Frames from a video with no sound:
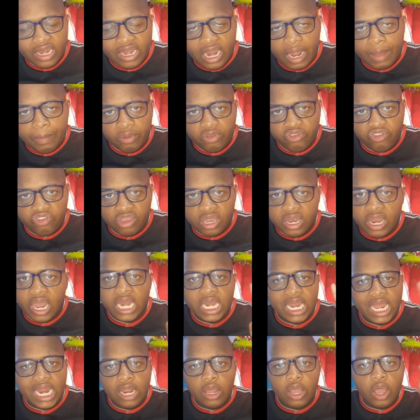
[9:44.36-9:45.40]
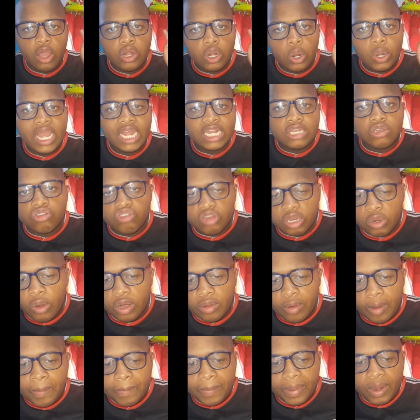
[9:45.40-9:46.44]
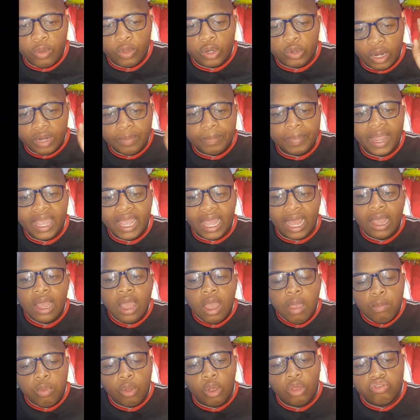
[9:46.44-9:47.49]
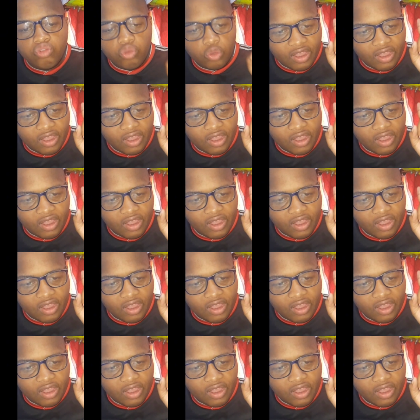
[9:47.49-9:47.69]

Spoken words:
that position and only had to deal with one player, because you would